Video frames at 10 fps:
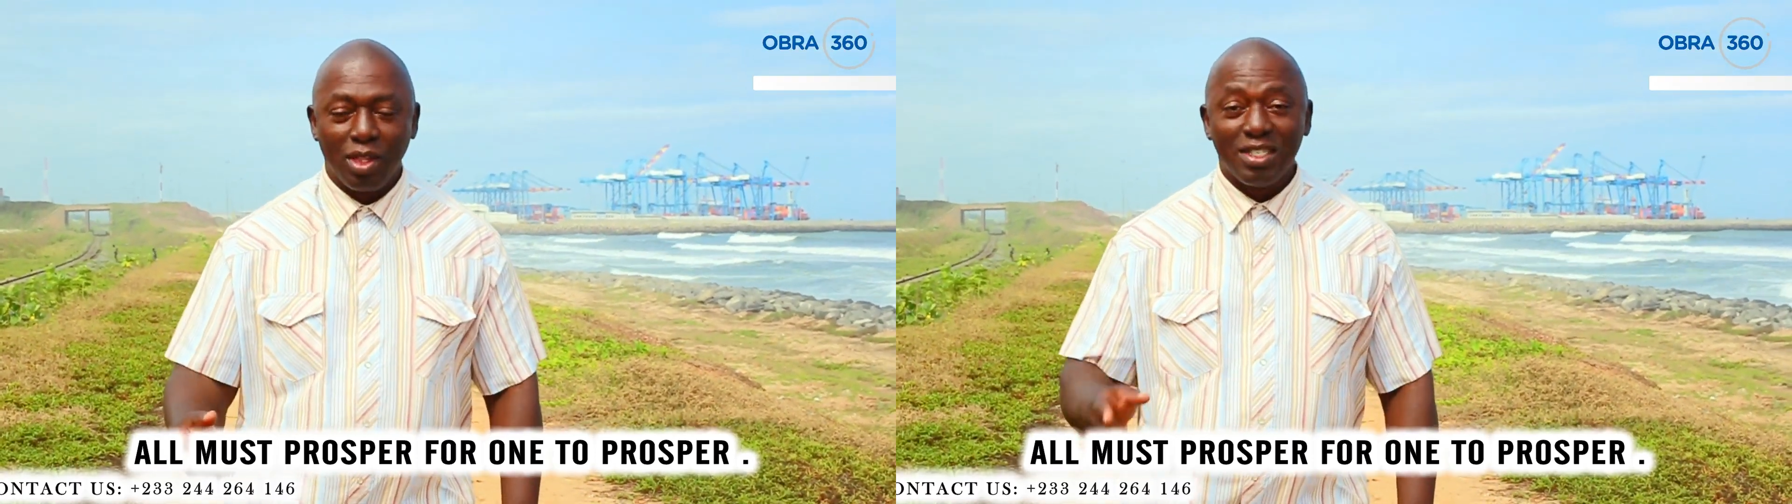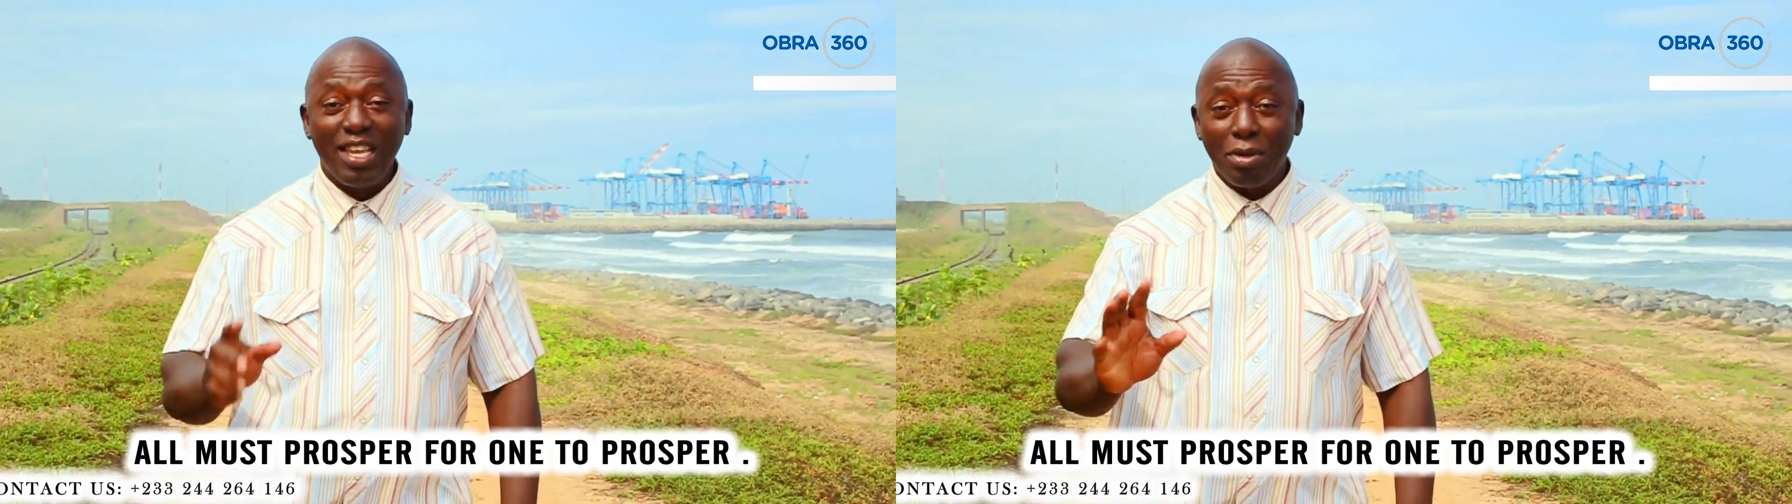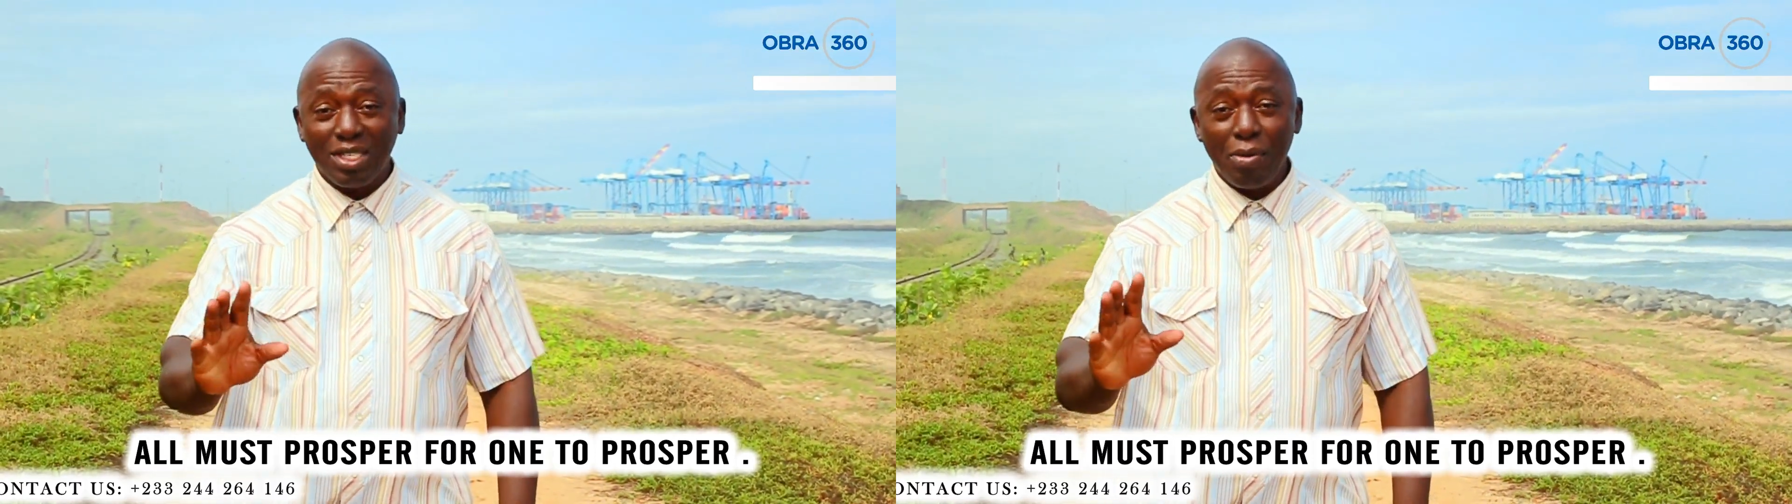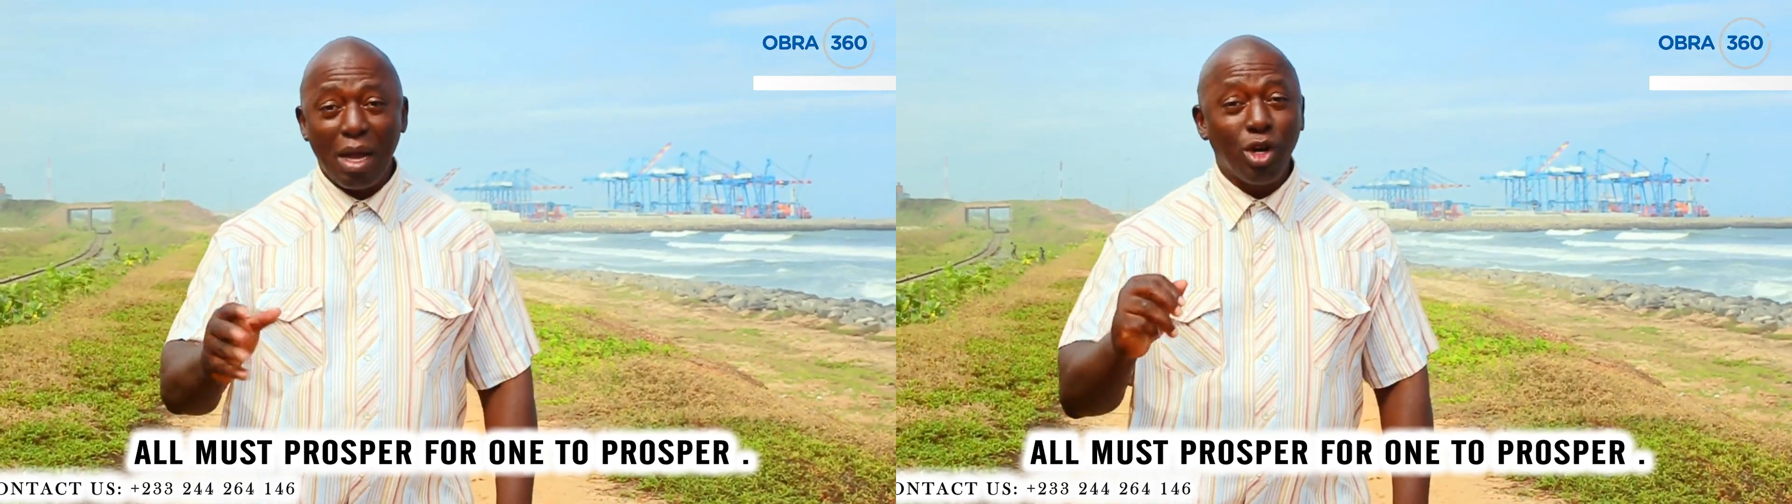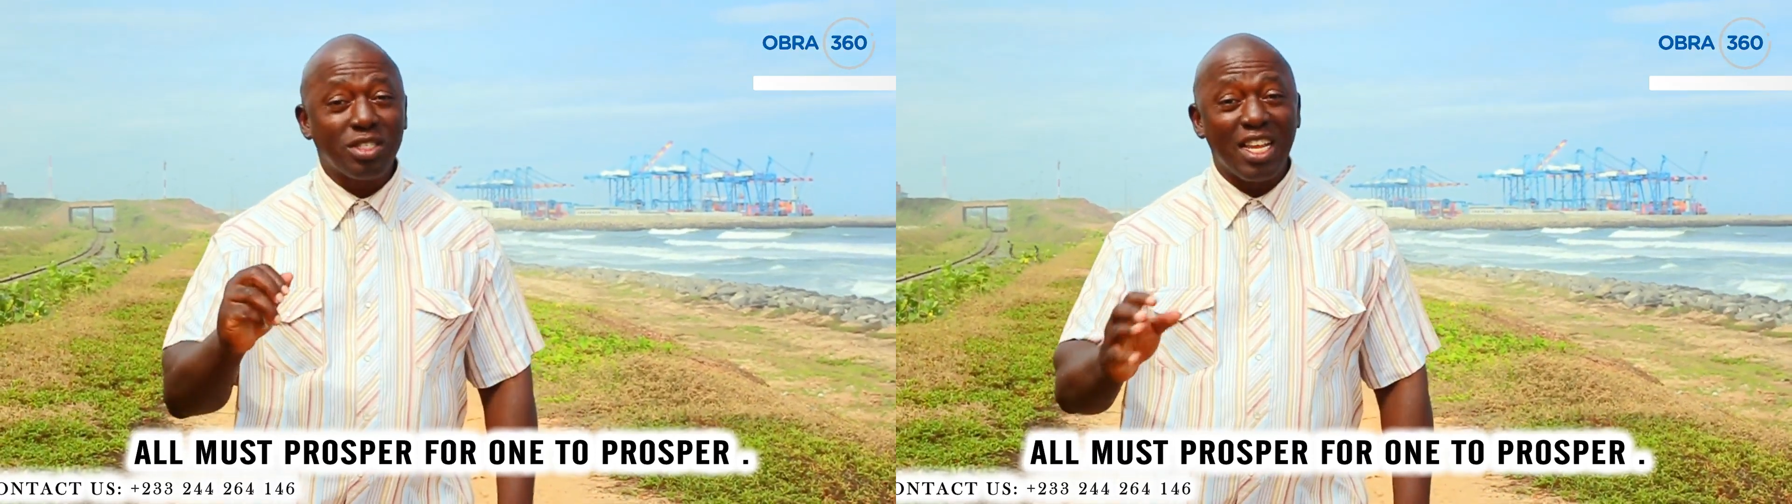Sabi,
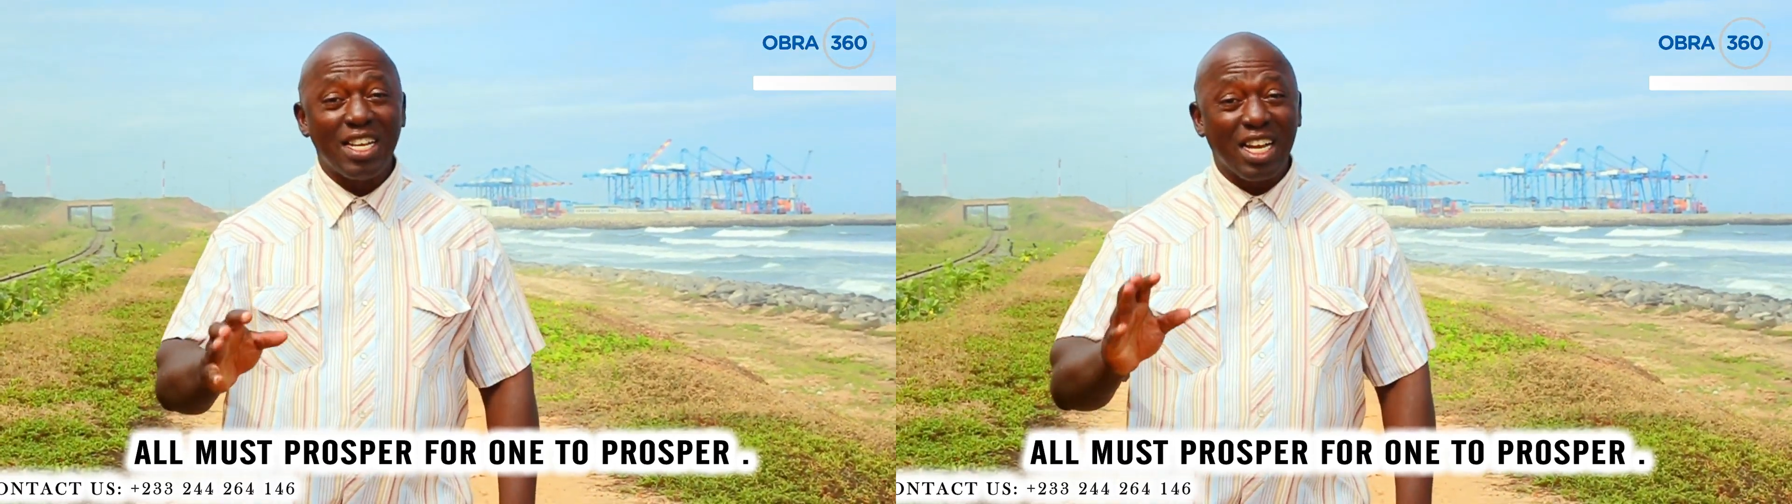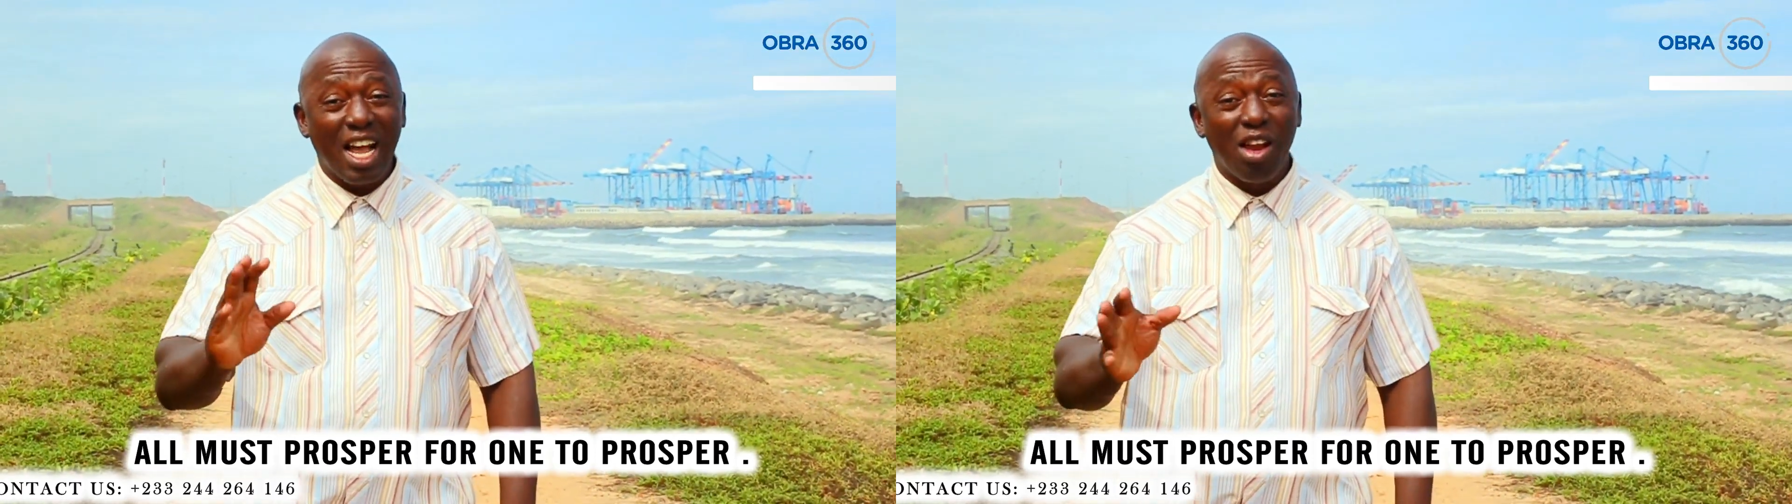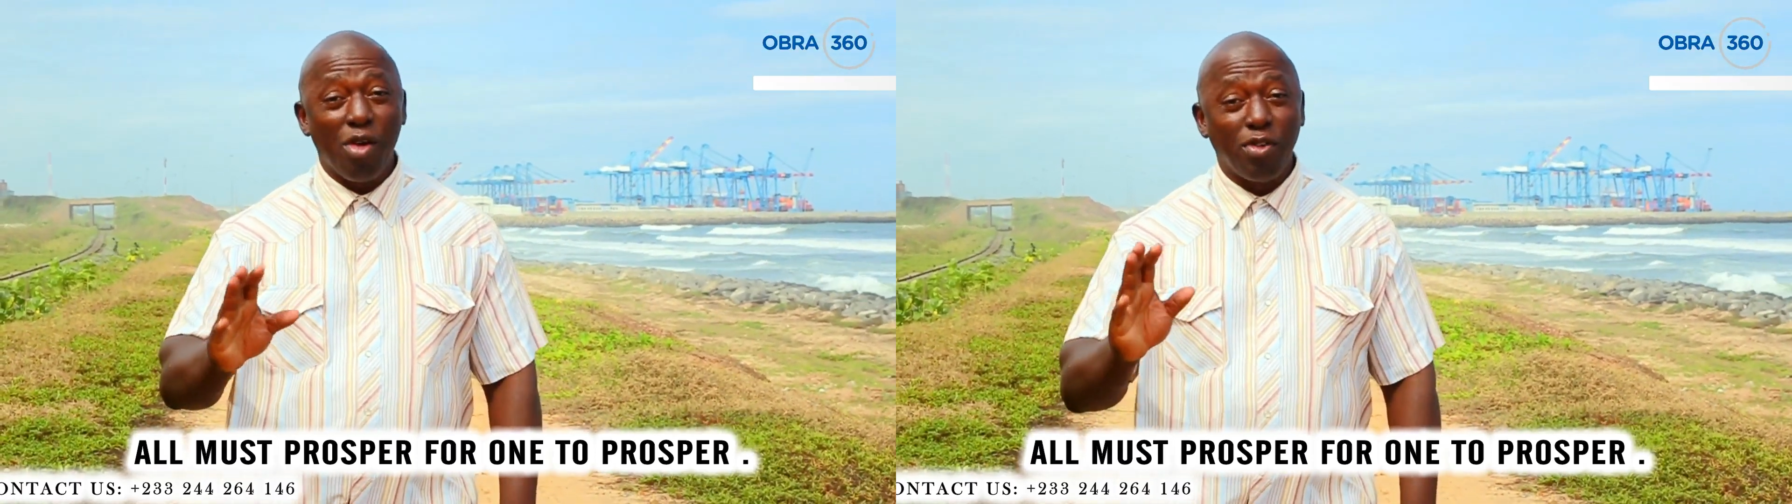I'm not saying that Ghana